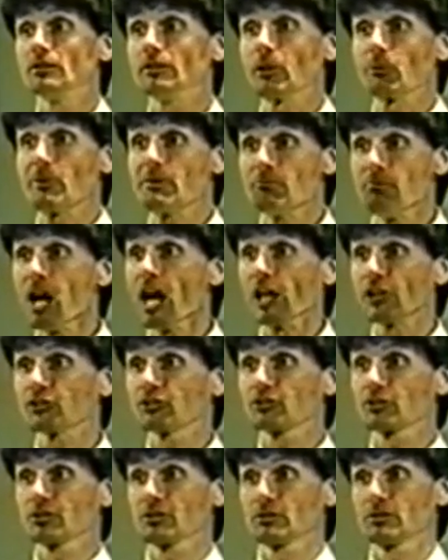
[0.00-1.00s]
that we
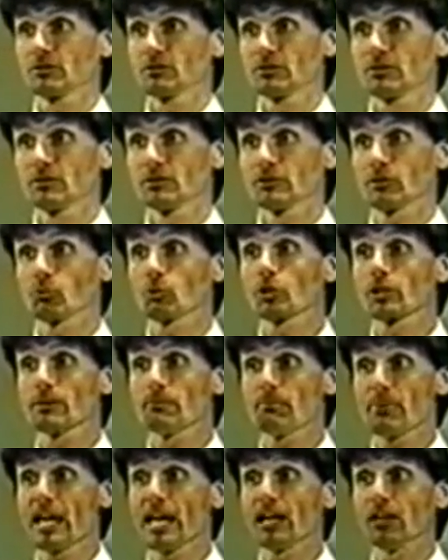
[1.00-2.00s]
must. We're
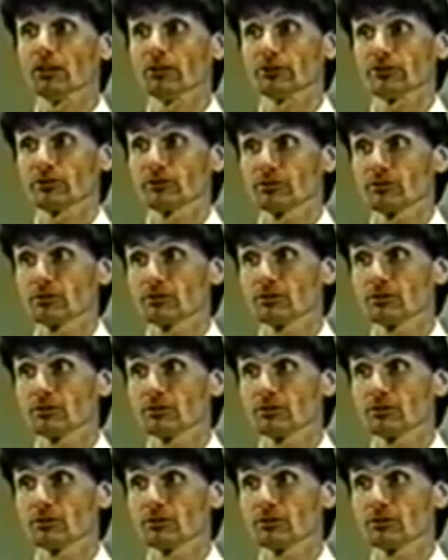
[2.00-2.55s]
compelled.